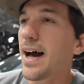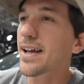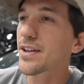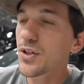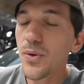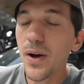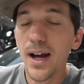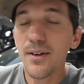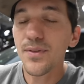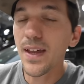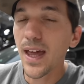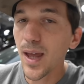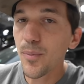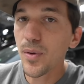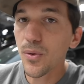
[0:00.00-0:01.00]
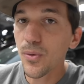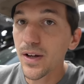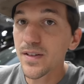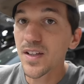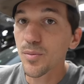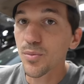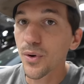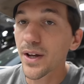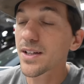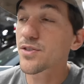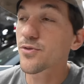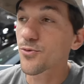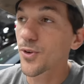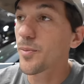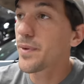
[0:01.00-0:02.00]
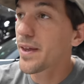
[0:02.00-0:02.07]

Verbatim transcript: I do have the AP Racing brakes from